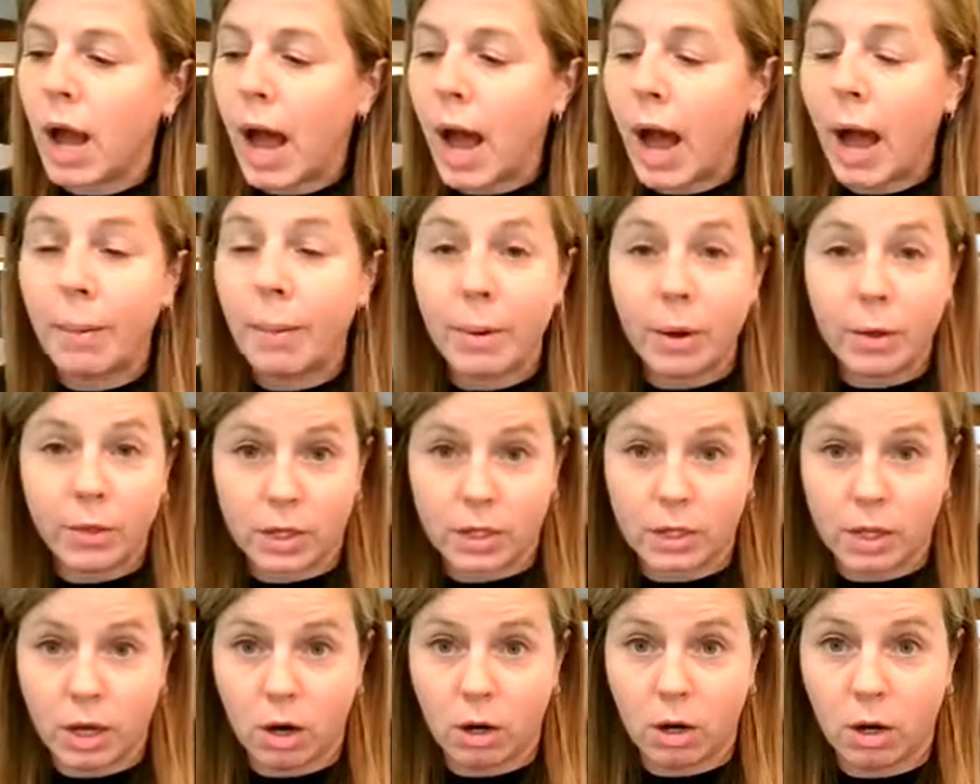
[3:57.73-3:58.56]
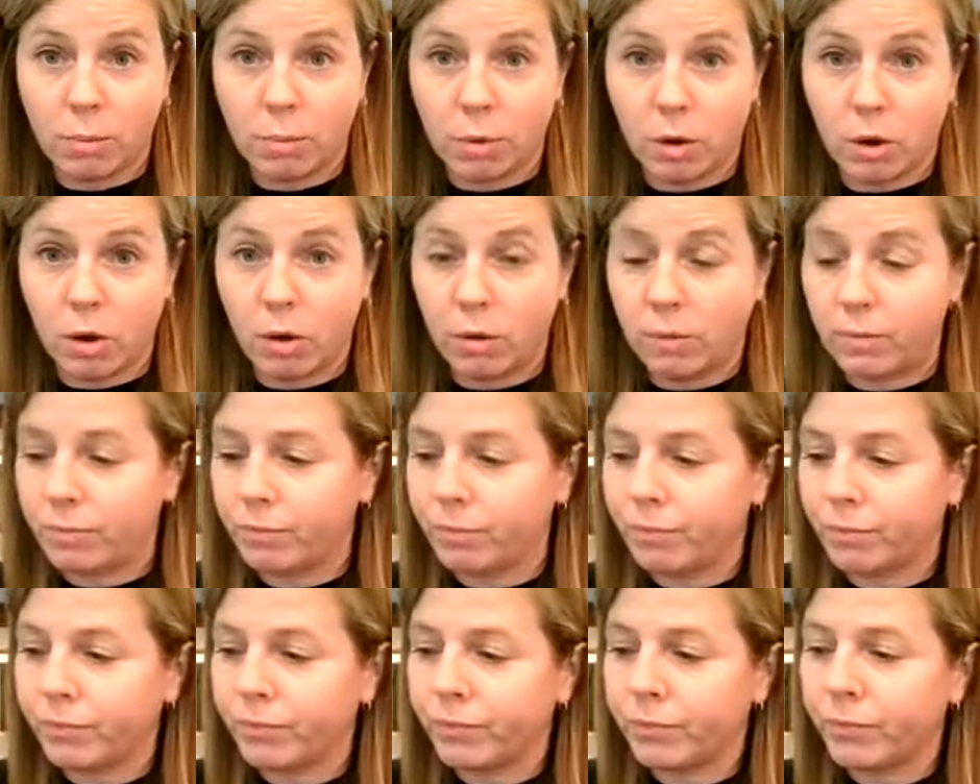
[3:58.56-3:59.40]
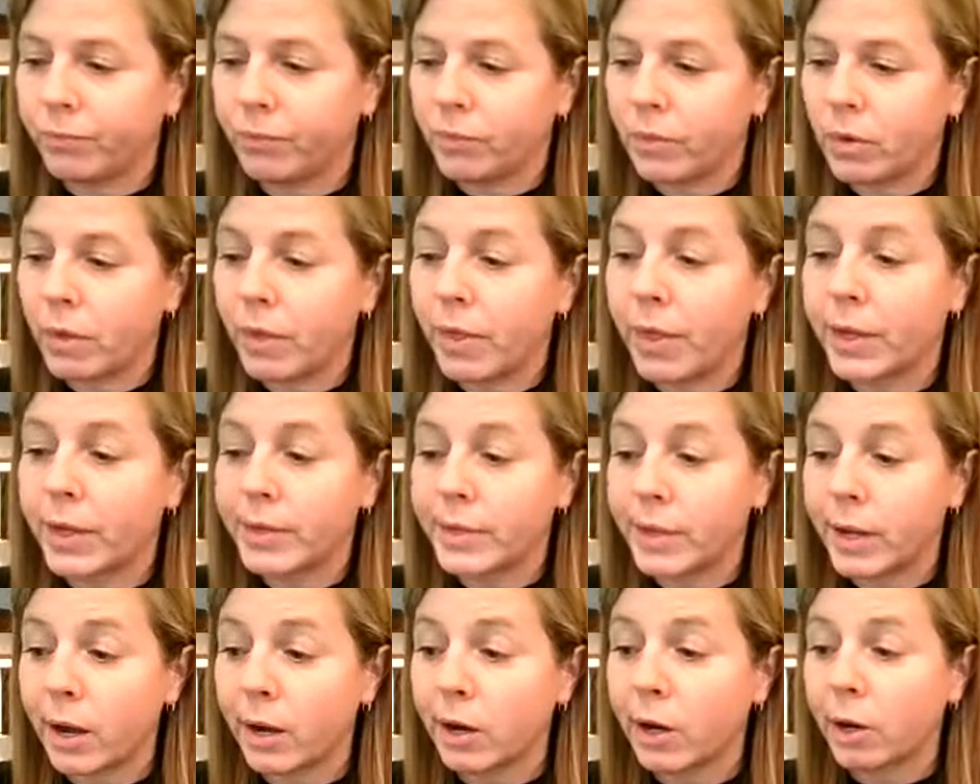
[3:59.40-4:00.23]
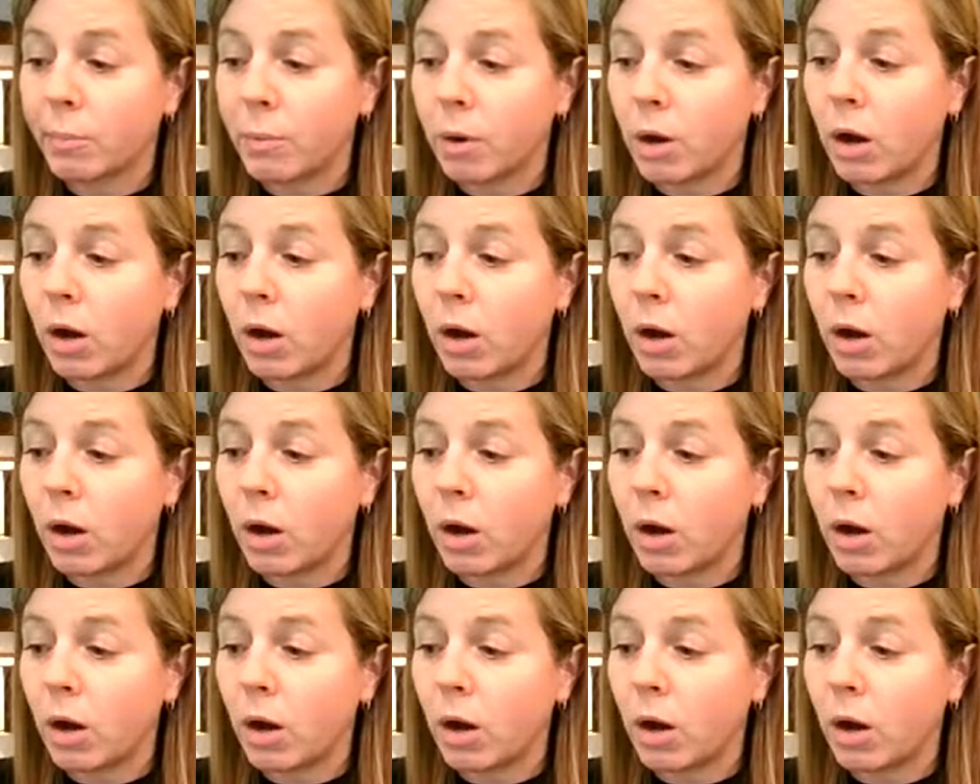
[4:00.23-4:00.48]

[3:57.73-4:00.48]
How about the soccer ball? A soccer